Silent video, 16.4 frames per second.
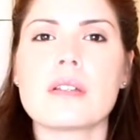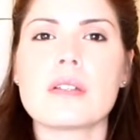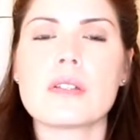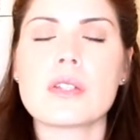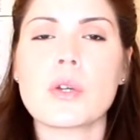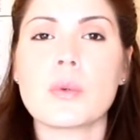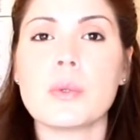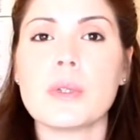
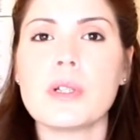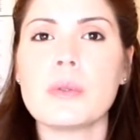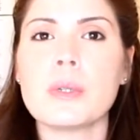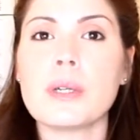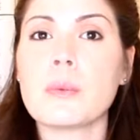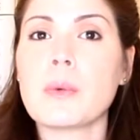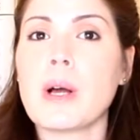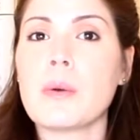So real
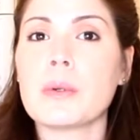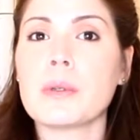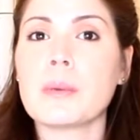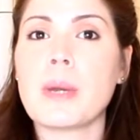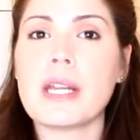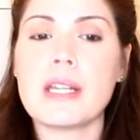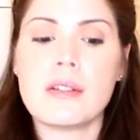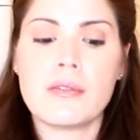quick, while we're
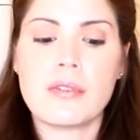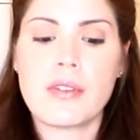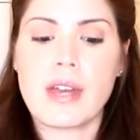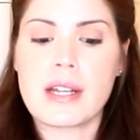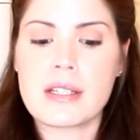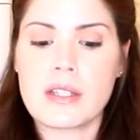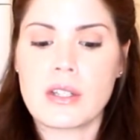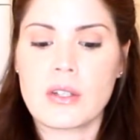waiting for
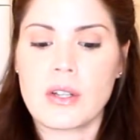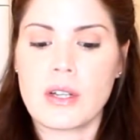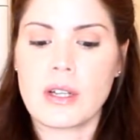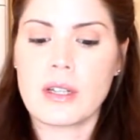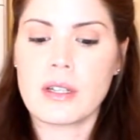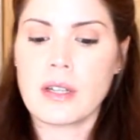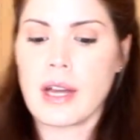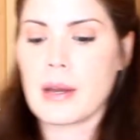that to cook,
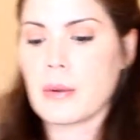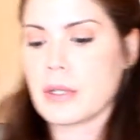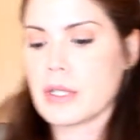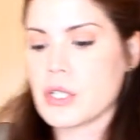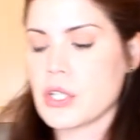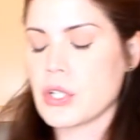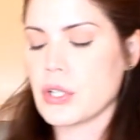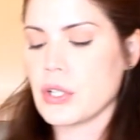I want
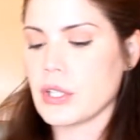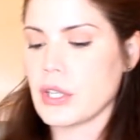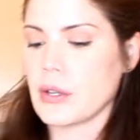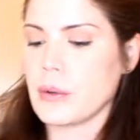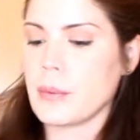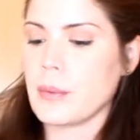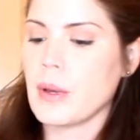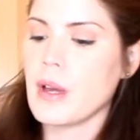to show
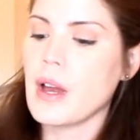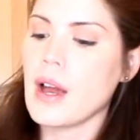you,